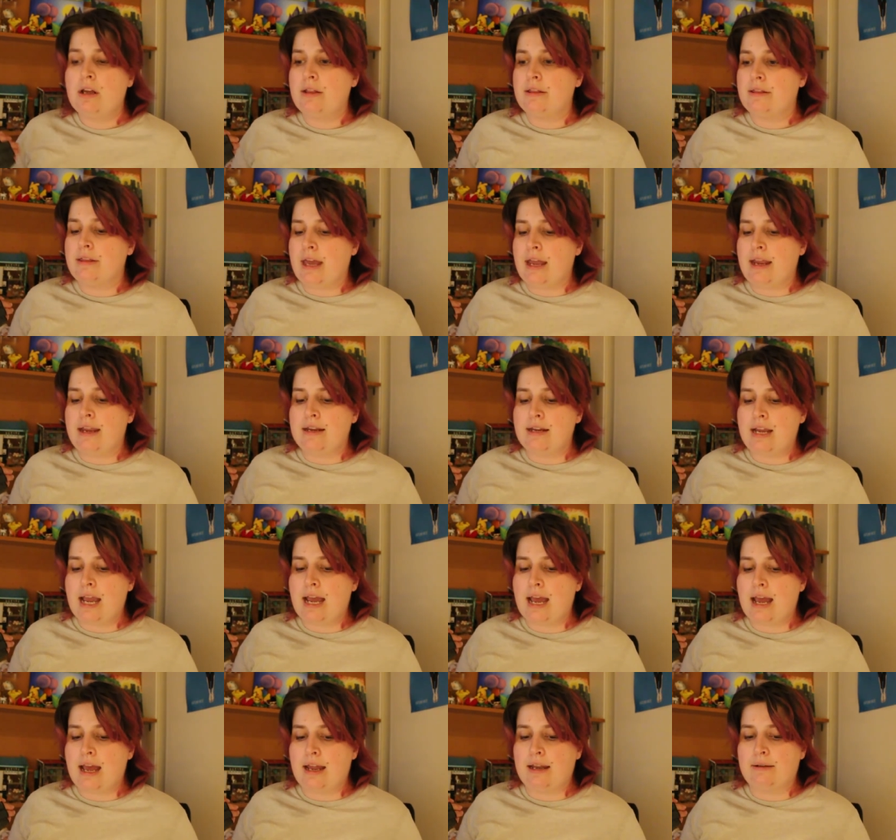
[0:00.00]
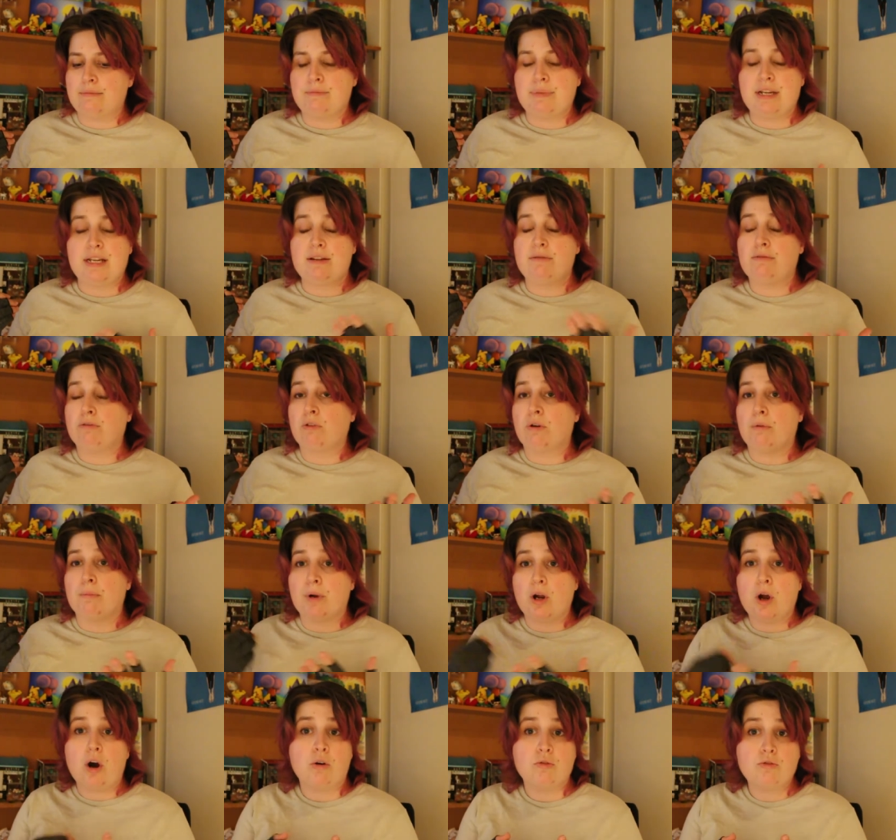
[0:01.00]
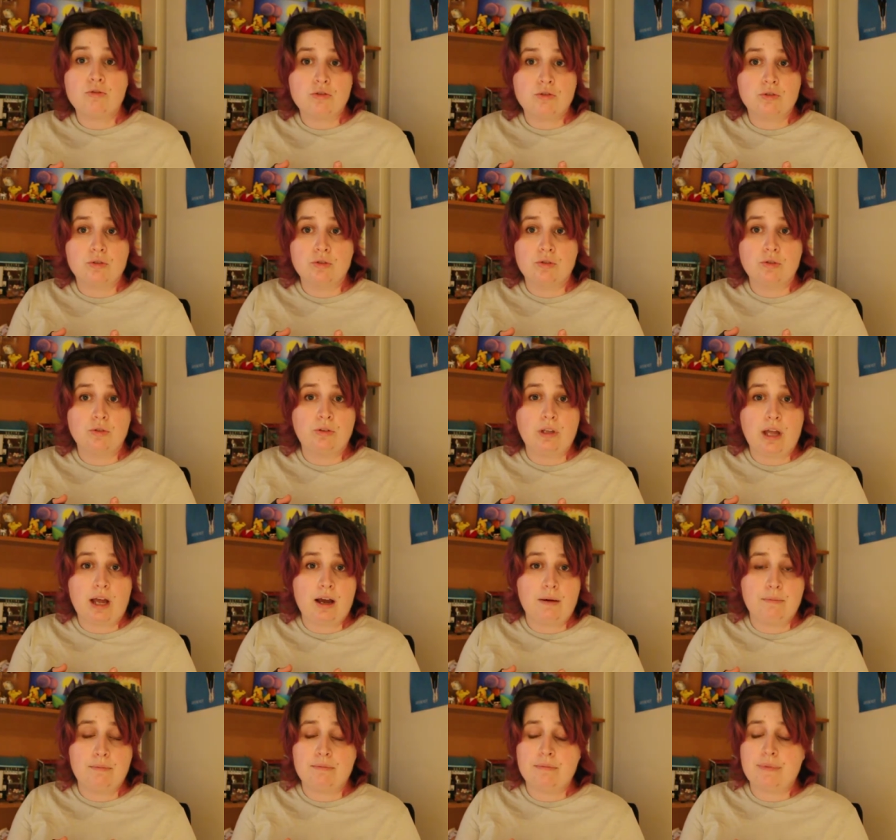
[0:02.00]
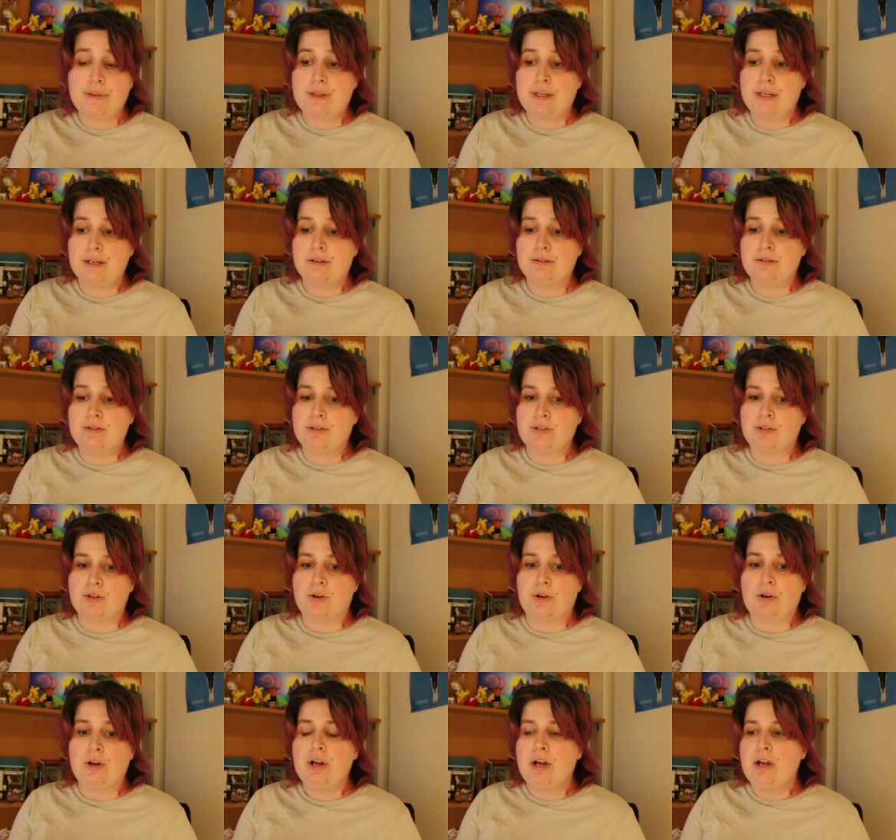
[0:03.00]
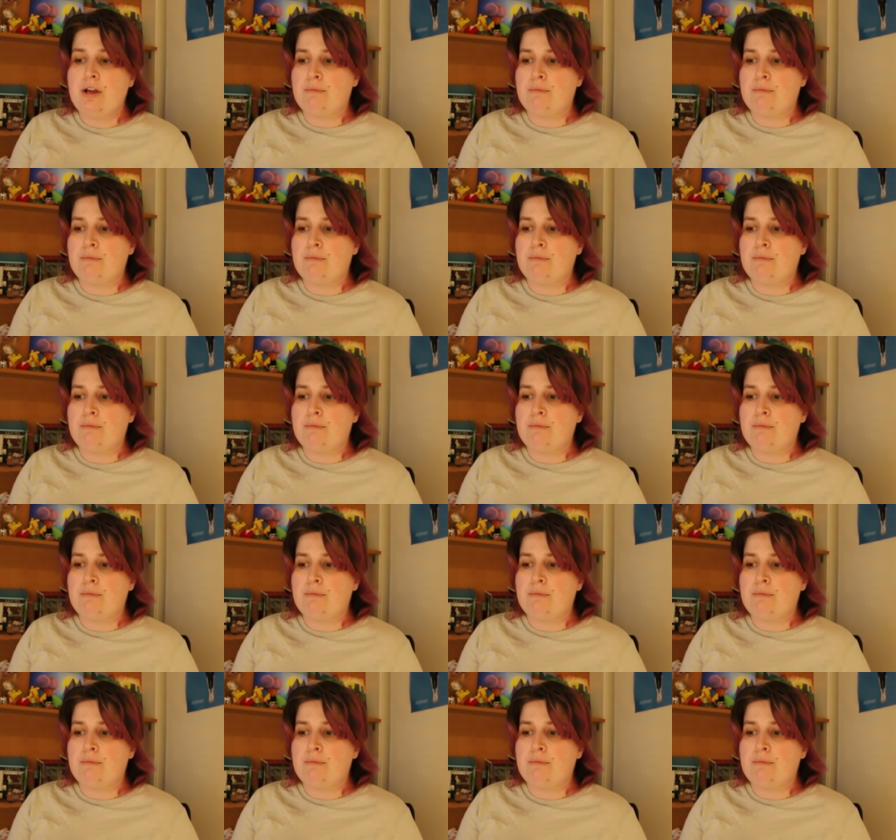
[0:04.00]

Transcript: They can be from cultural um, things, so